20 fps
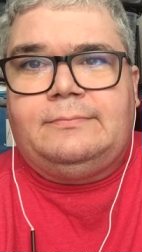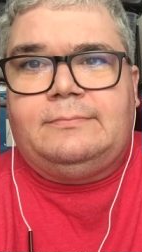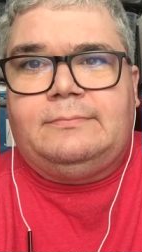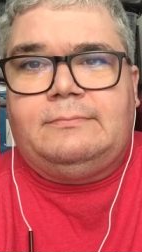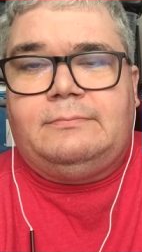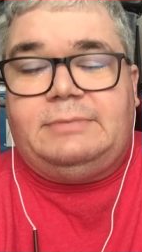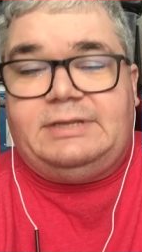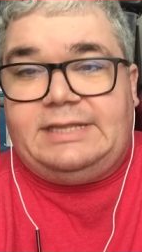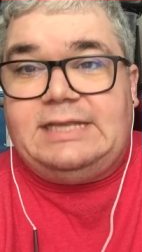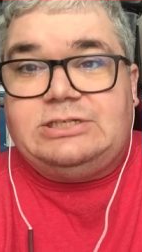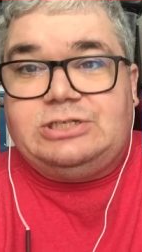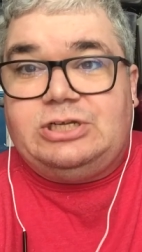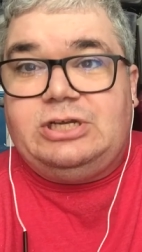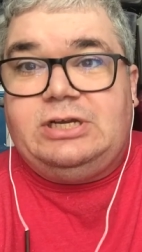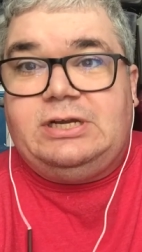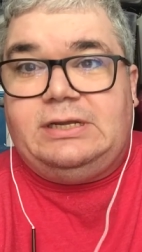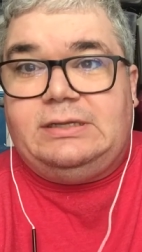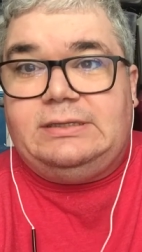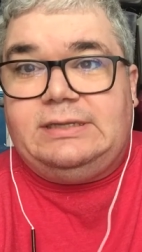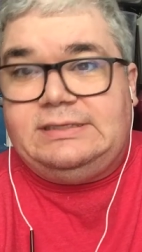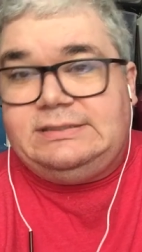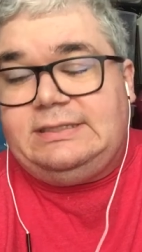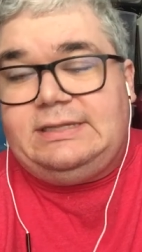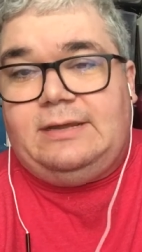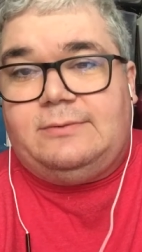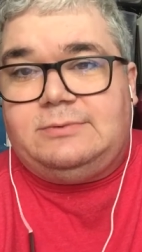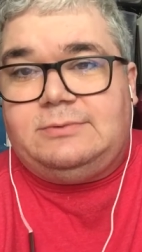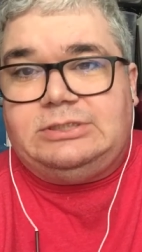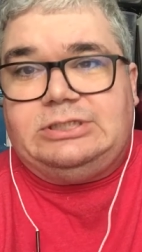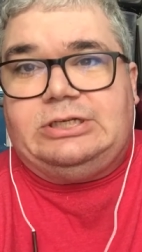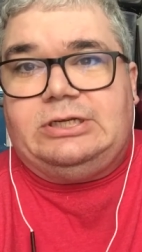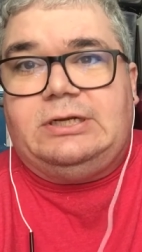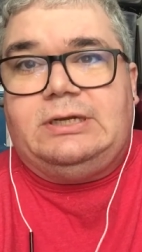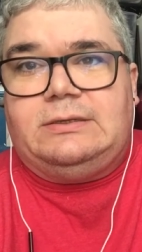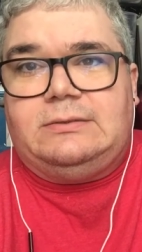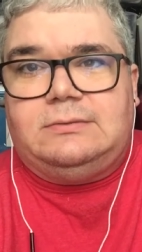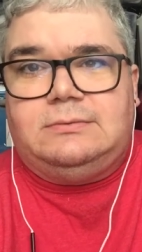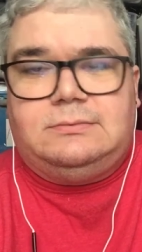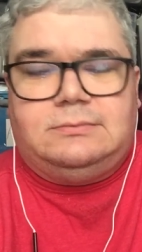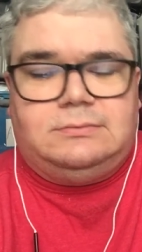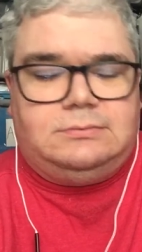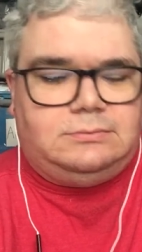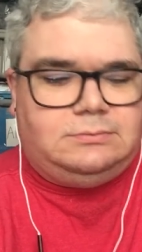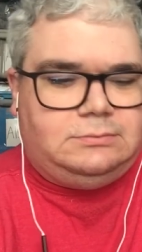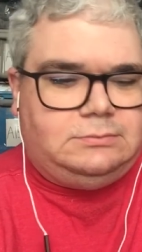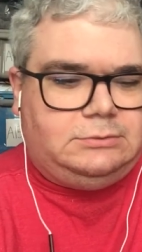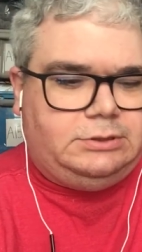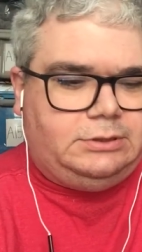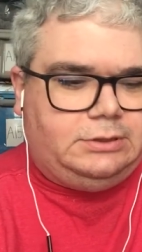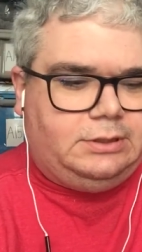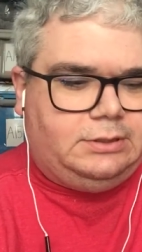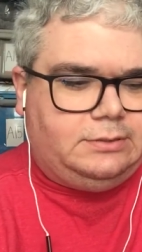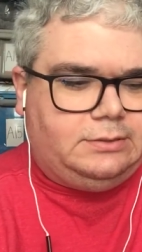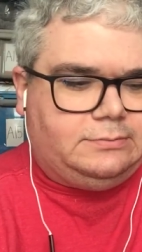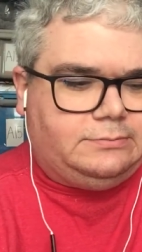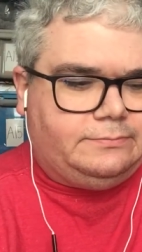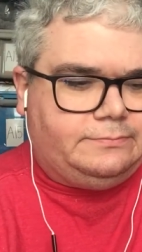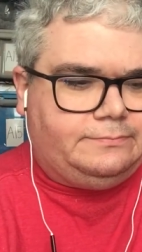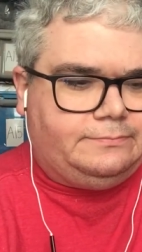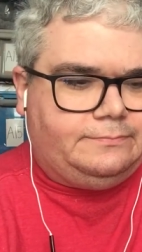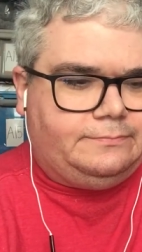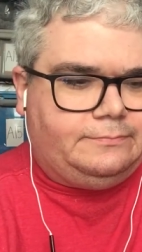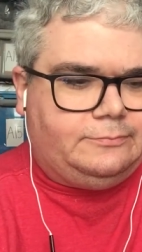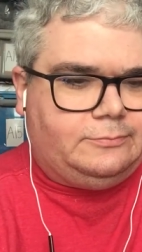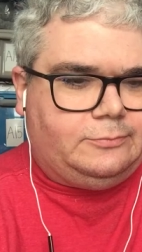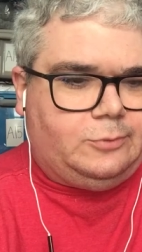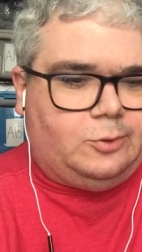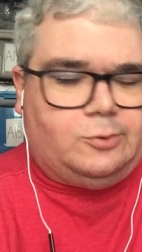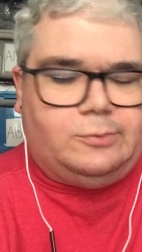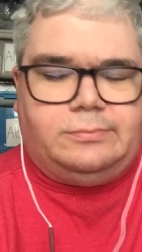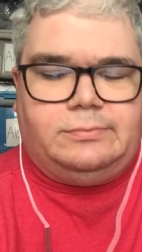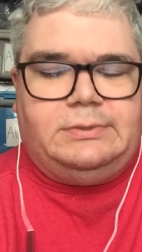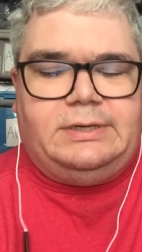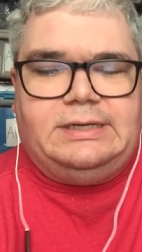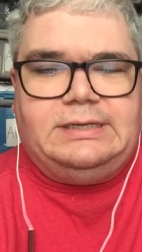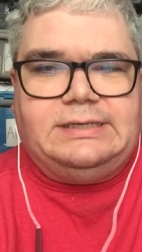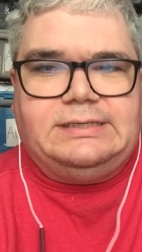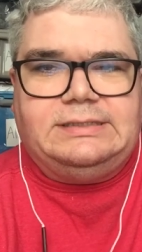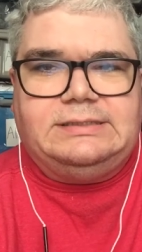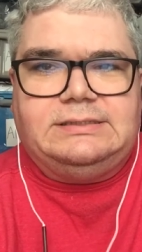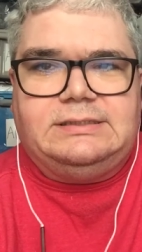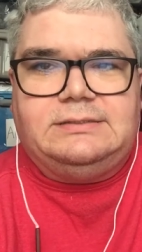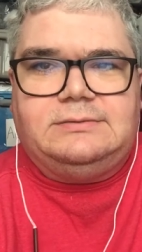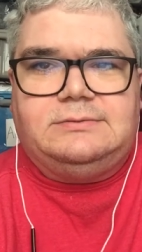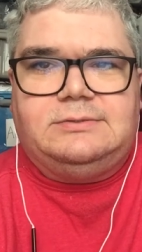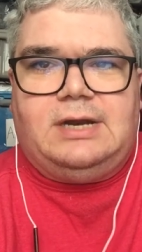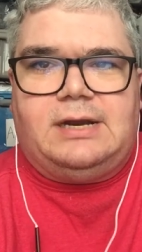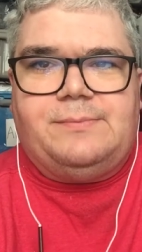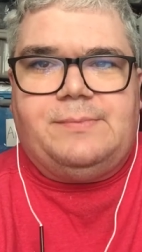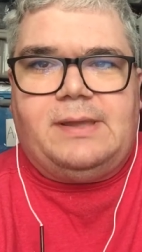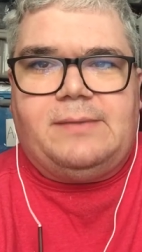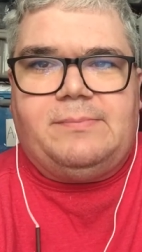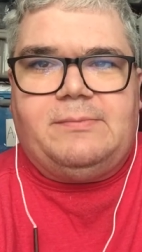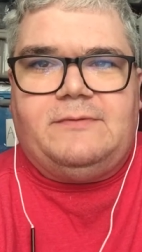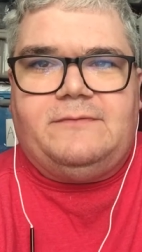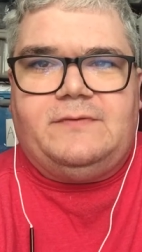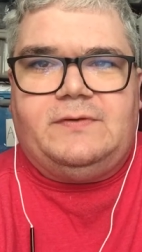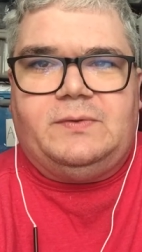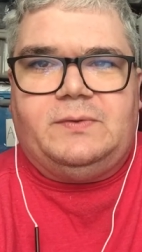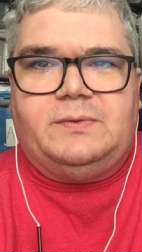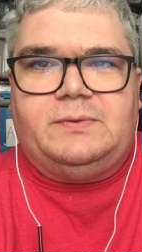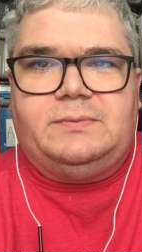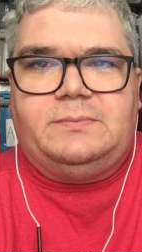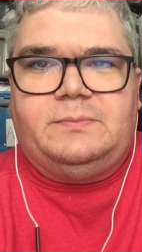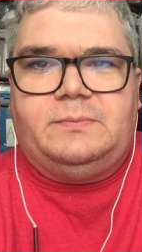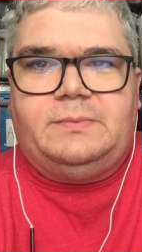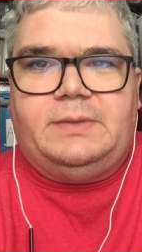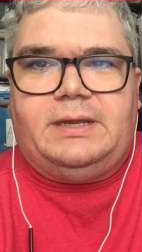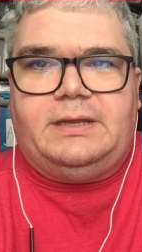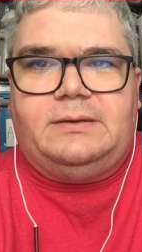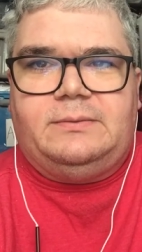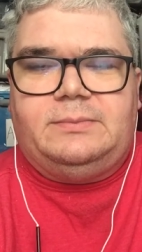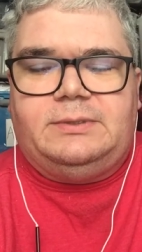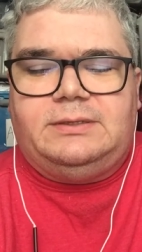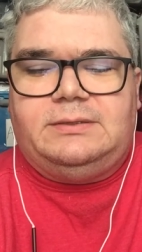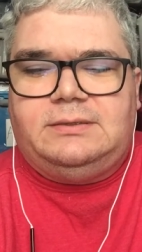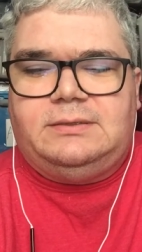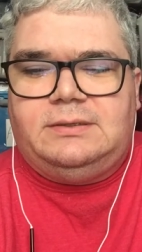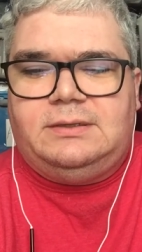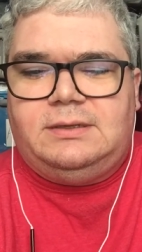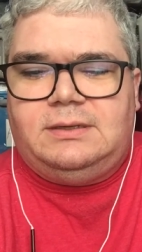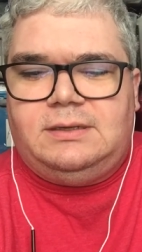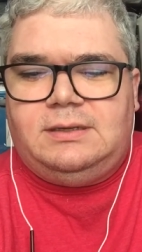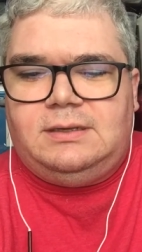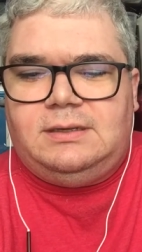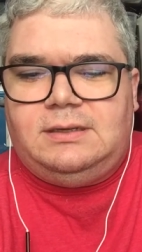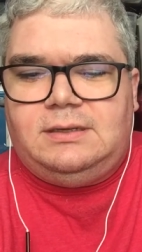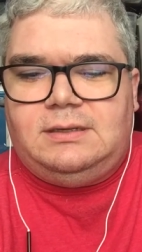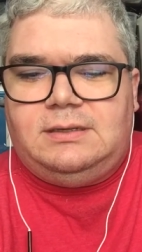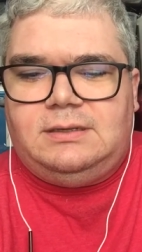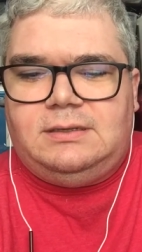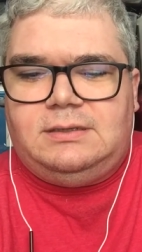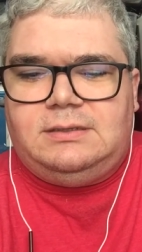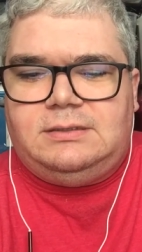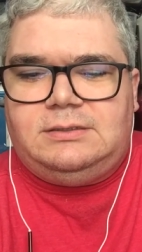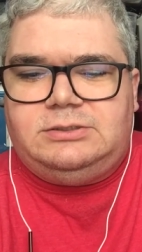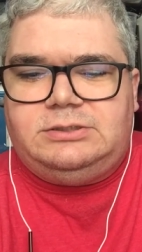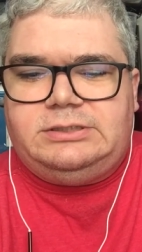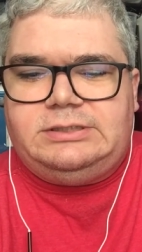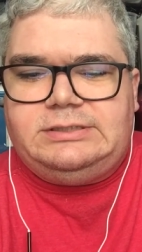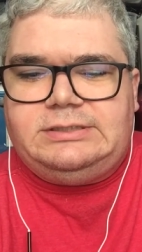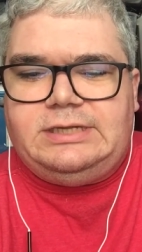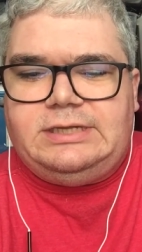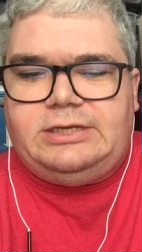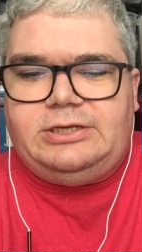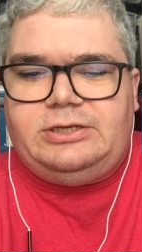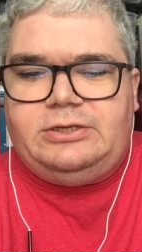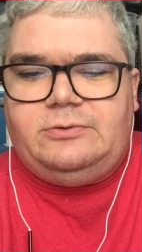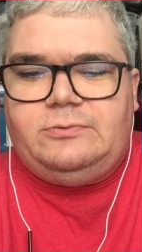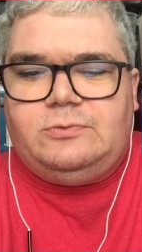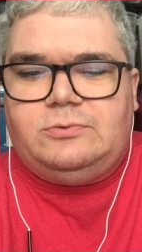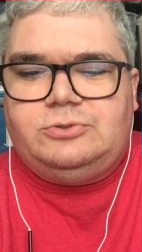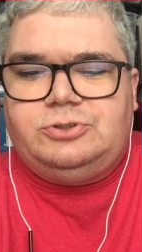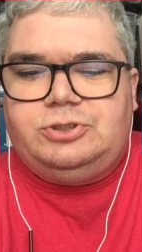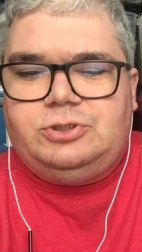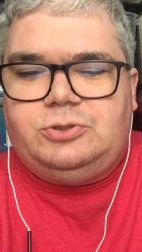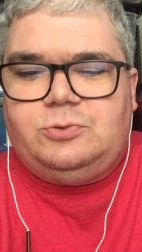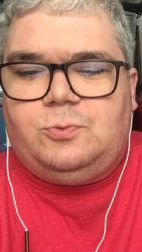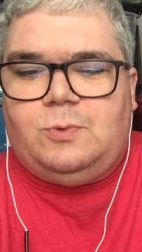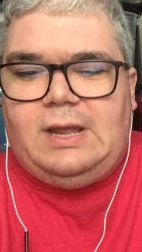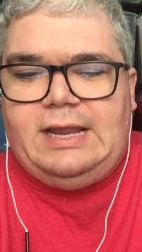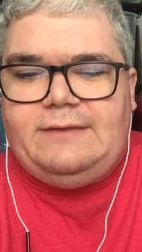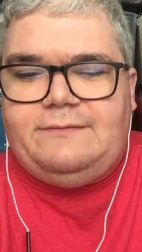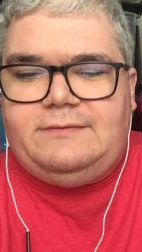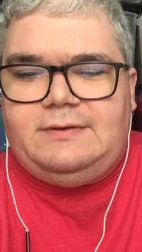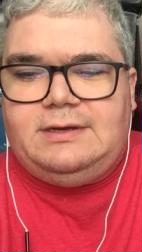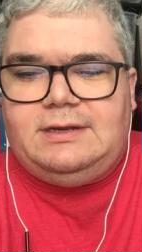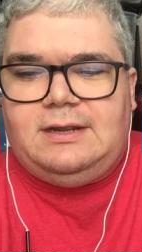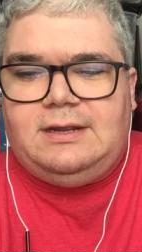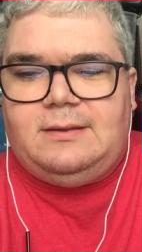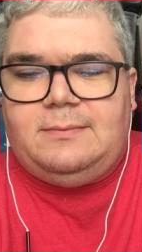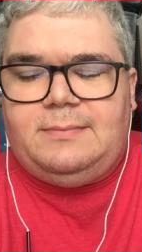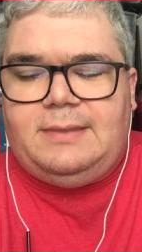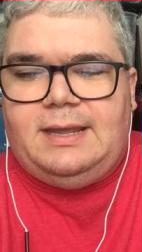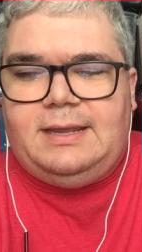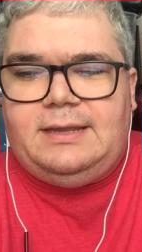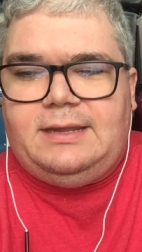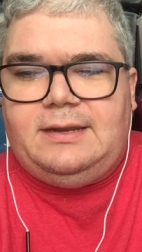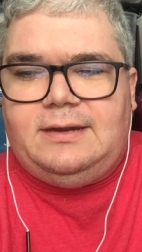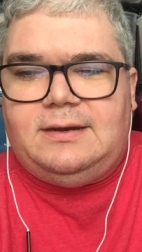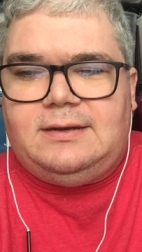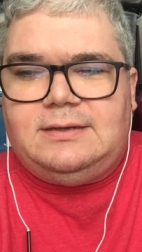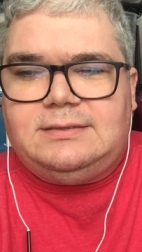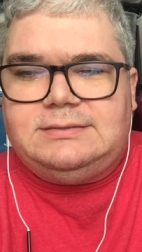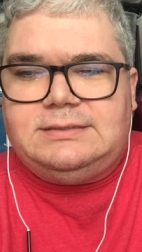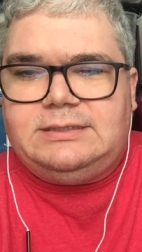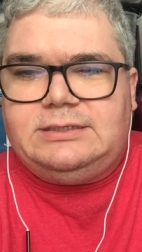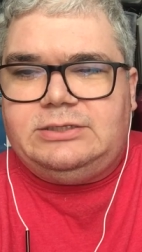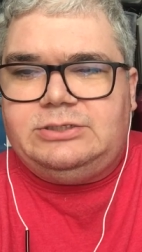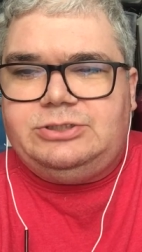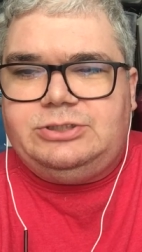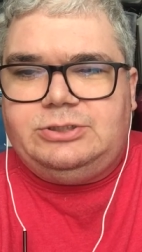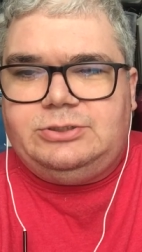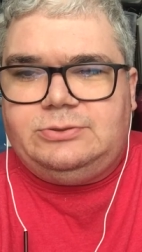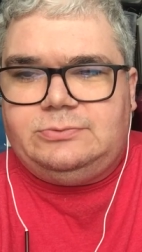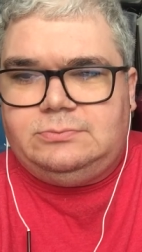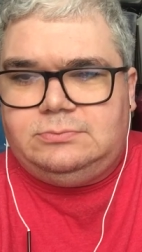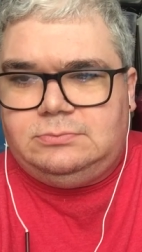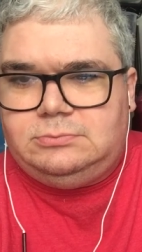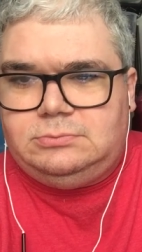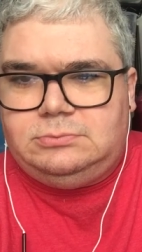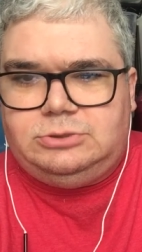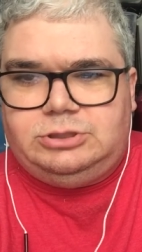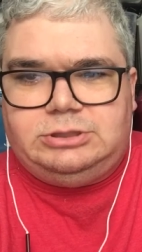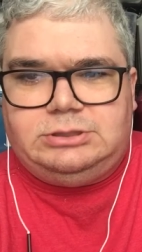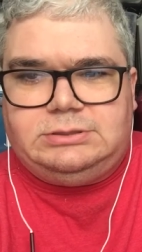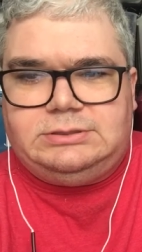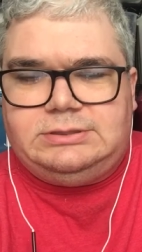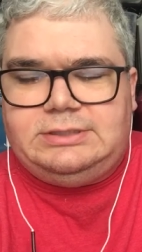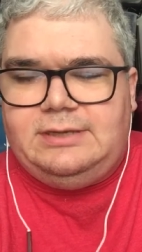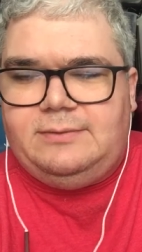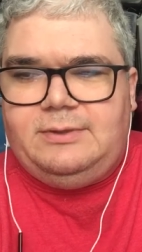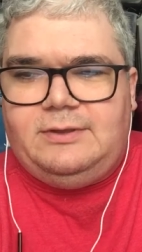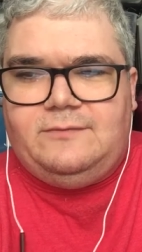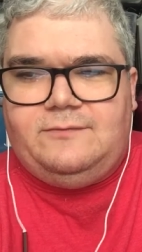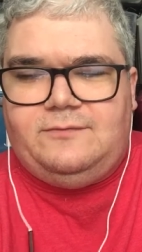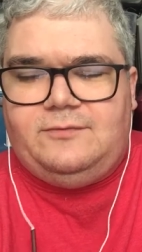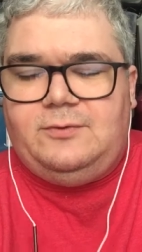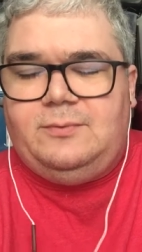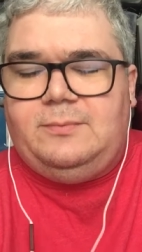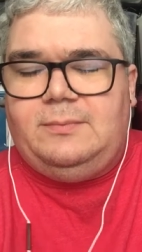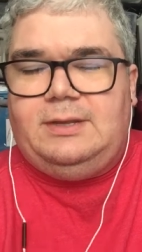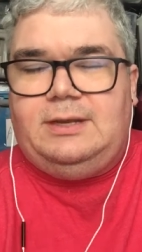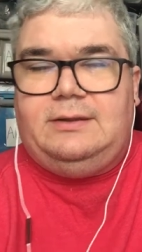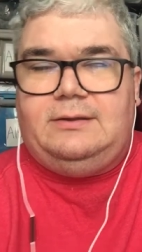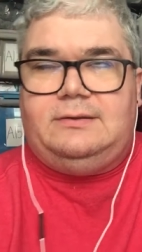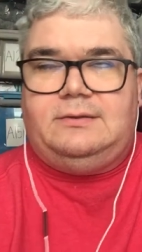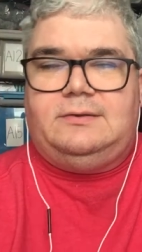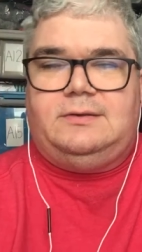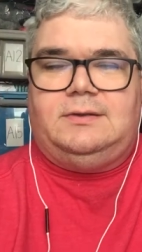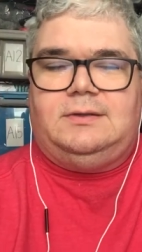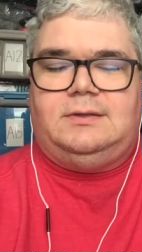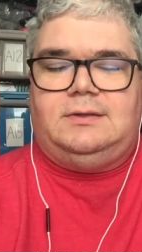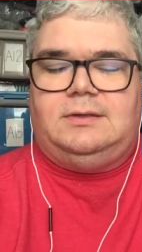But that's good. They said that was good, you know, or at least to try to make me feel better. But she said, "Do you want your wife to come back here?" I said, "Could you just give me a few minutes?"